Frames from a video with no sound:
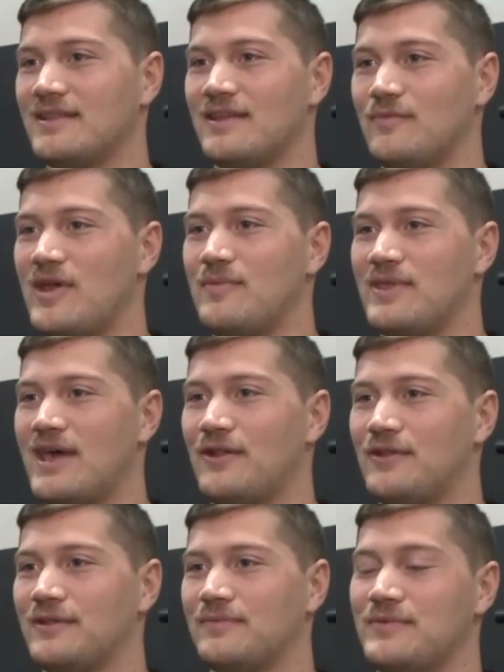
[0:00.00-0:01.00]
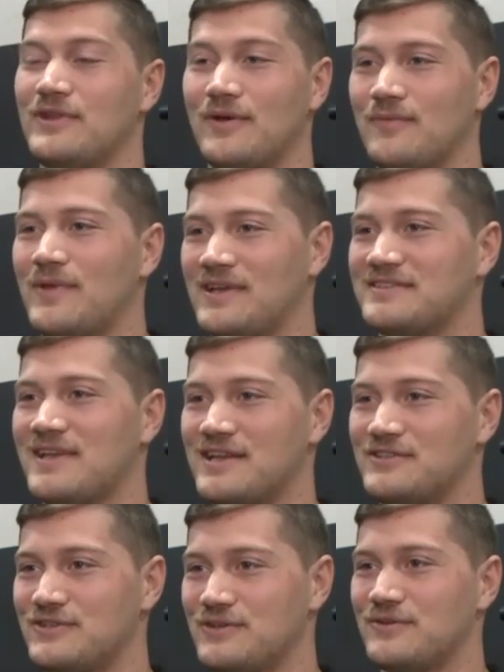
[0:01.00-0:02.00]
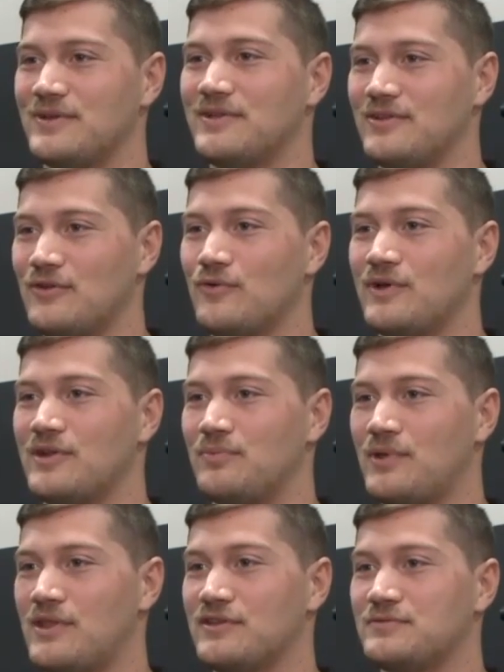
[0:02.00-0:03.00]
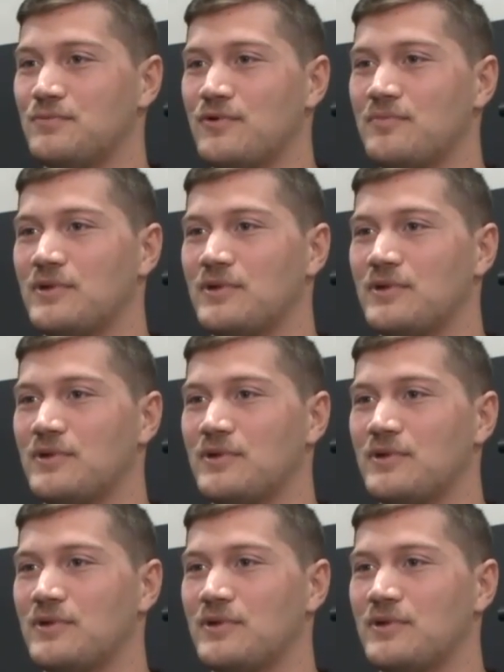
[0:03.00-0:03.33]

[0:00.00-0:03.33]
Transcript: then maybe that'll you know excite you and you'll want to play the sport.